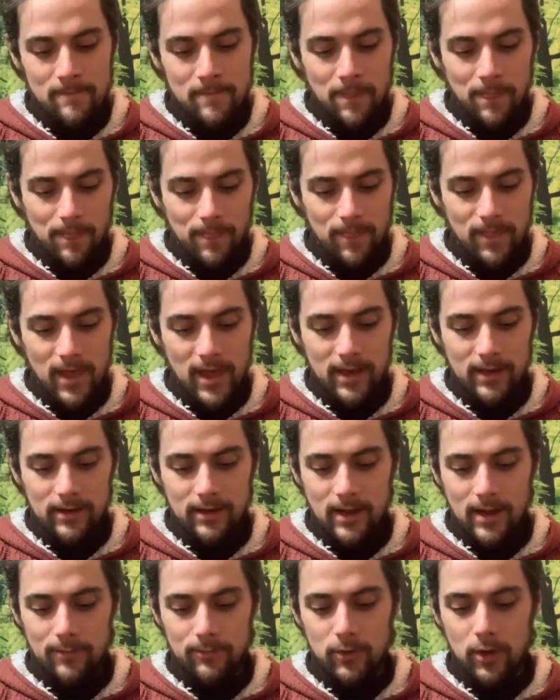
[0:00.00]
then
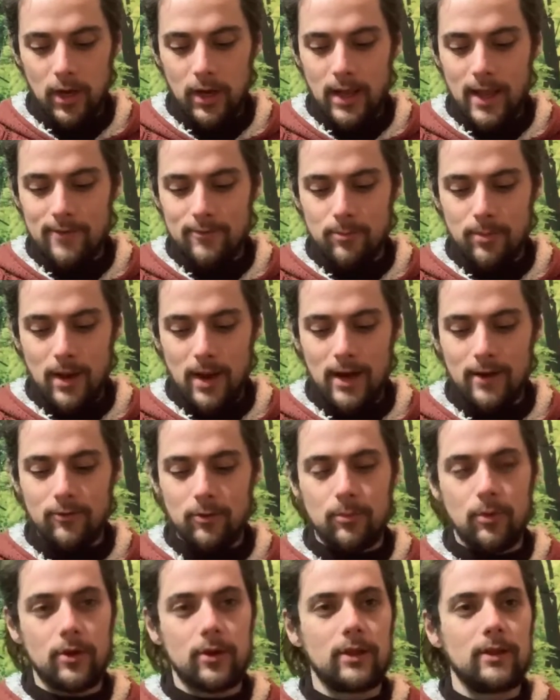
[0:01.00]
you're going to have a part of your
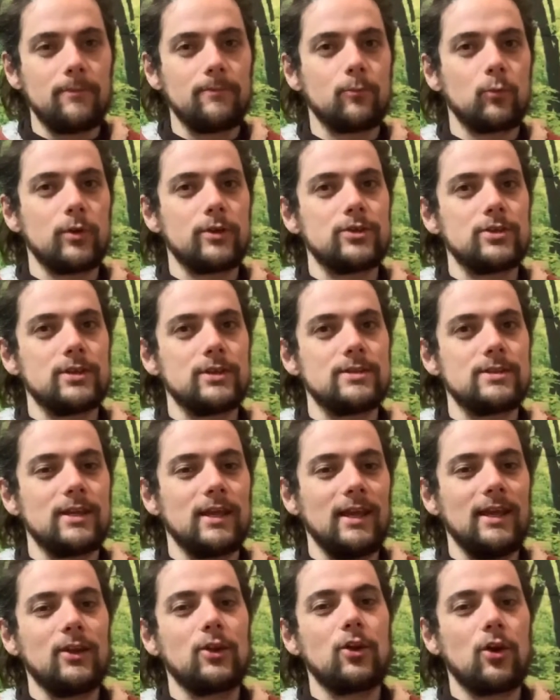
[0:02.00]
body which is
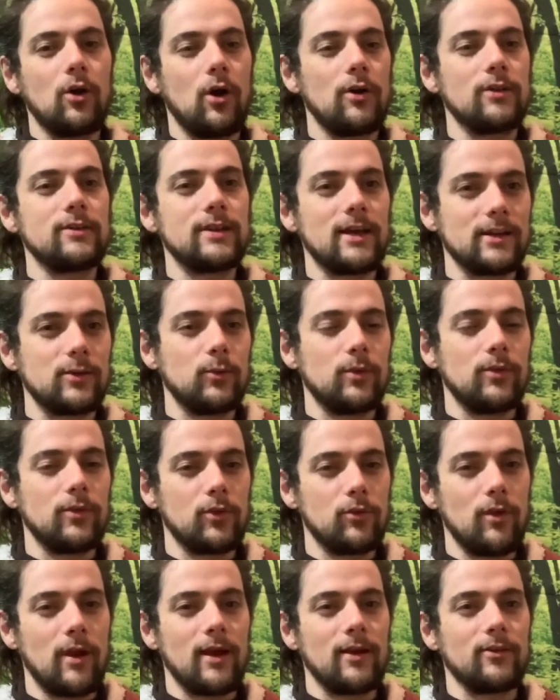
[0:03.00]
in contact with the
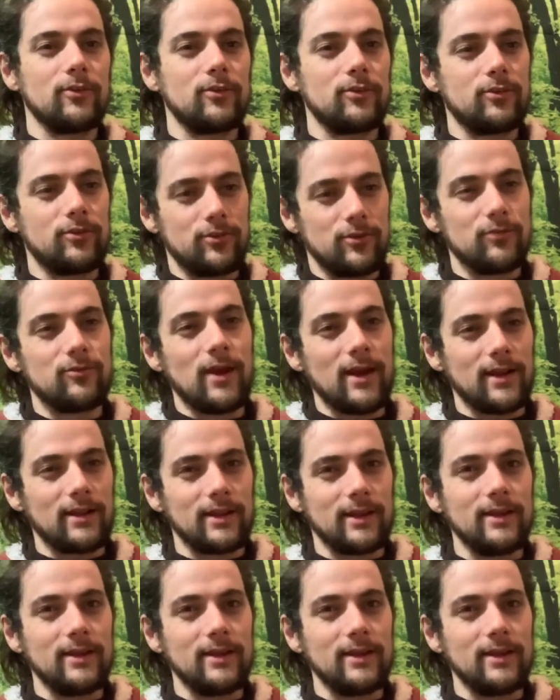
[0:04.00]
ground directly,